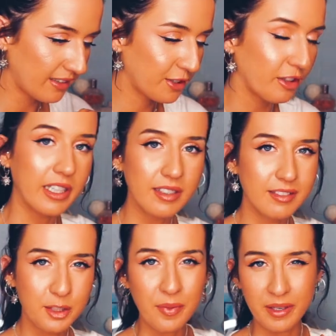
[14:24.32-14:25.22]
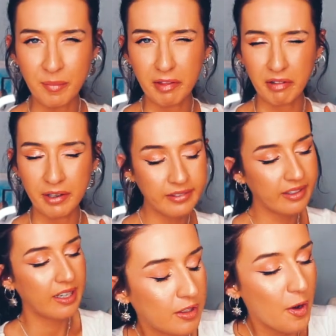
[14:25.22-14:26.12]
Sorry, something in my throat.
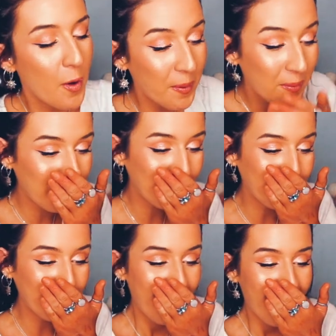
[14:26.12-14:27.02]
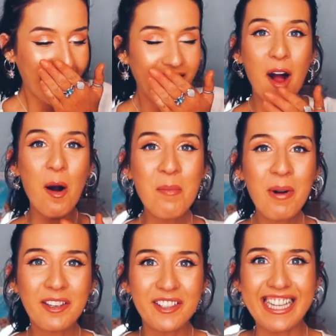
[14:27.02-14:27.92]
Oh
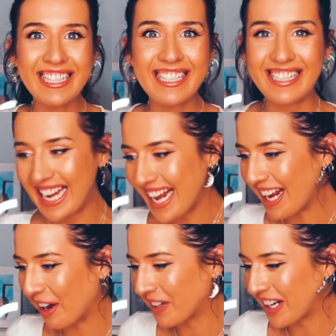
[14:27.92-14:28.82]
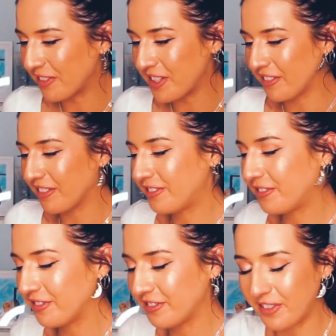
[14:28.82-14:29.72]
my God, this is tea. I'm gonna have to
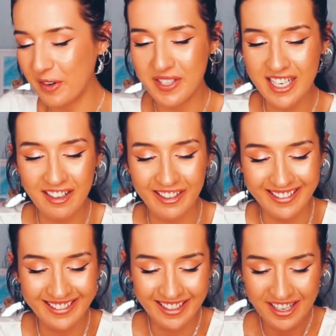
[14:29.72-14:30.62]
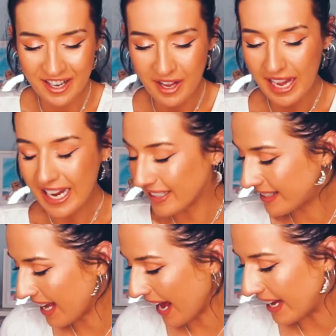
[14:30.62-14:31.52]
phone Dylan. It
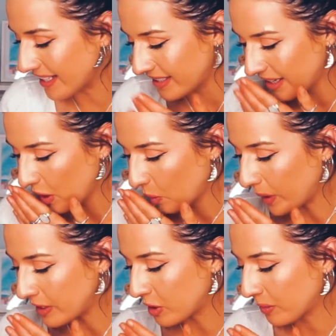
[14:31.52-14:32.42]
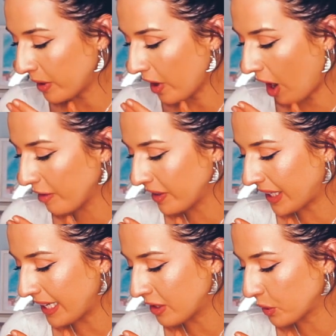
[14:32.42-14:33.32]
says, when someone I
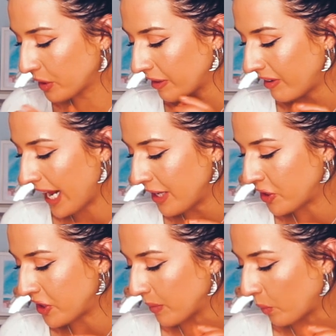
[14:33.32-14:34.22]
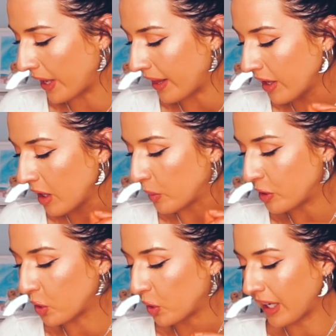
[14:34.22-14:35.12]
rekindled a relationship with was
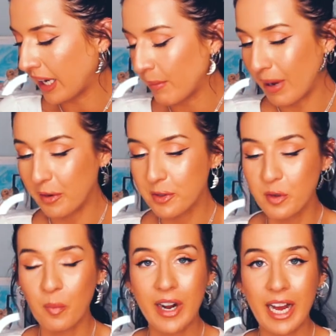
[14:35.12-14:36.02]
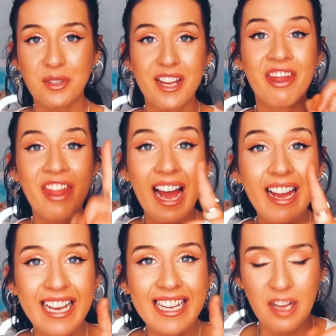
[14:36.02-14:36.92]
talking about someone else. That
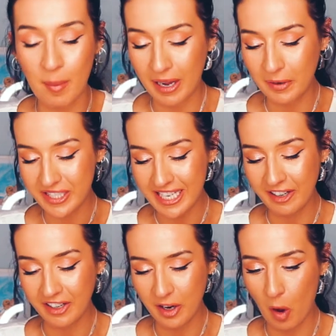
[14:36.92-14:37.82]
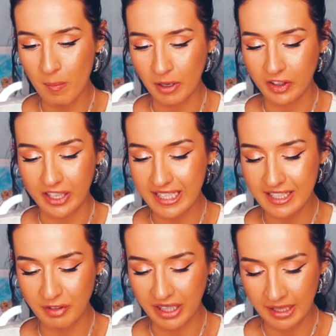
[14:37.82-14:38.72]
is about Dylan. Oh my God, I need
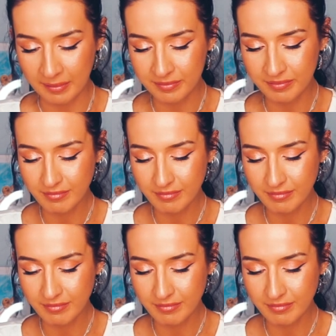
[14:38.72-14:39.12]
to ring him.